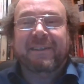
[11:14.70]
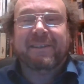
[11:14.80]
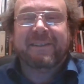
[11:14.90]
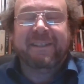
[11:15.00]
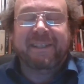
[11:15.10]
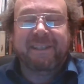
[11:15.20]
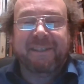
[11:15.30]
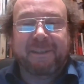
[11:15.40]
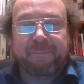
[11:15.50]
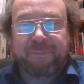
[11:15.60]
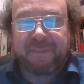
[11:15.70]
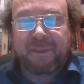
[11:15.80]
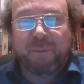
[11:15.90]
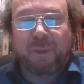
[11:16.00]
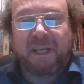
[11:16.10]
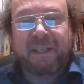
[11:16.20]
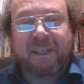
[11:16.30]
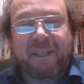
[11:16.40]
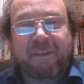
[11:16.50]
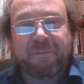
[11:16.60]
okay, why I
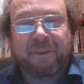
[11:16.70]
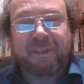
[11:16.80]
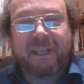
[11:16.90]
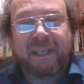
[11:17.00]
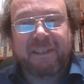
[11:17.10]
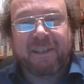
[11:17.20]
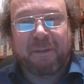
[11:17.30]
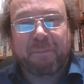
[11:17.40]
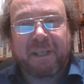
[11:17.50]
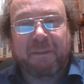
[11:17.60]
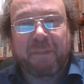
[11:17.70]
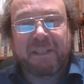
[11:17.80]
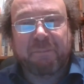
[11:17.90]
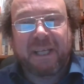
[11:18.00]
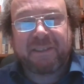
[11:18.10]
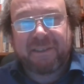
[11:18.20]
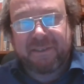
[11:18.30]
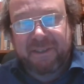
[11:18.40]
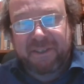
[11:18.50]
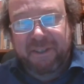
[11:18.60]
have not ended up as a mathematics
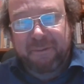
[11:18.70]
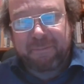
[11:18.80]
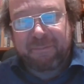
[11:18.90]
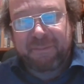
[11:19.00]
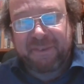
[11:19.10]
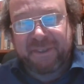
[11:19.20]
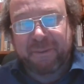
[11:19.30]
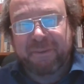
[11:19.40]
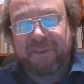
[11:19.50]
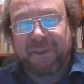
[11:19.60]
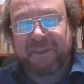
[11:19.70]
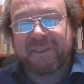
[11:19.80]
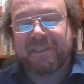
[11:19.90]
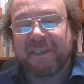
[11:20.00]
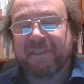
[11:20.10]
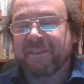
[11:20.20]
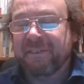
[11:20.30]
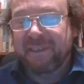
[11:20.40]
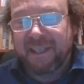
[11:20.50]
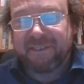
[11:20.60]
teacher. So 30,000
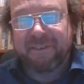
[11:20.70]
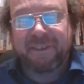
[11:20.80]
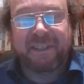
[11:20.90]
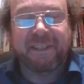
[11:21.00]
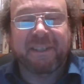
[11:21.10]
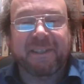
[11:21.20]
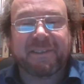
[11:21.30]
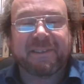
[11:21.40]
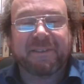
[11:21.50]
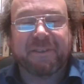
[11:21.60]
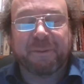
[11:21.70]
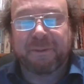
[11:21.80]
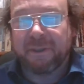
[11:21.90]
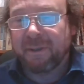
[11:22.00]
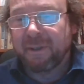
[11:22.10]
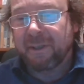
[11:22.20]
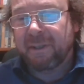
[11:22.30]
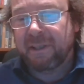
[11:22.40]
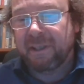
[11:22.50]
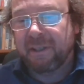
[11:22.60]
naturally is the total
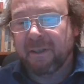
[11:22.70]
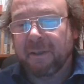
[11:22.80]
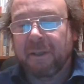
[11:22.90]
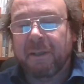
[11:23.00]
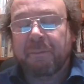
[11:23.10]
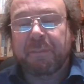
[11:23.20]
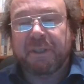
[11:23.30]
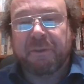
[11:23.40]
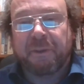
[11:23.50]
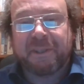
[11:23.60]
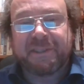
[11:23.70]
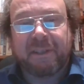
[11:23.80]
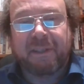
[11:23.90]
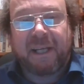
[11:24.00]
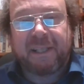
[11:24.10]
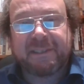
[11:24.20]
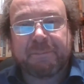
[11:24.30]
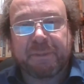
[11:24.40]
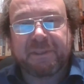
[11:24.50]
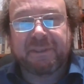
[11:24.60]
here because the
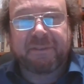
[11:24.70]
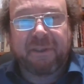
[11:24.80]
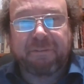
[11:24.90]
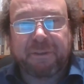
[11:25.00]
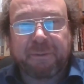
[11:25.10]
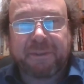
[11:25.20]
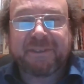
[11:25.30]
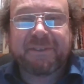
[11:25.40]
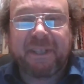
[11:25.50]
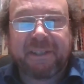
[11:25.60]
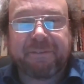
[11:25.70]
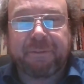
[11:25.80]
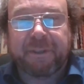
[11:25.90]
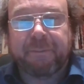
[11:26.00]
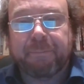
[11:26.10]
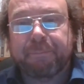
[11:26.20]
last business revenue was tax-free.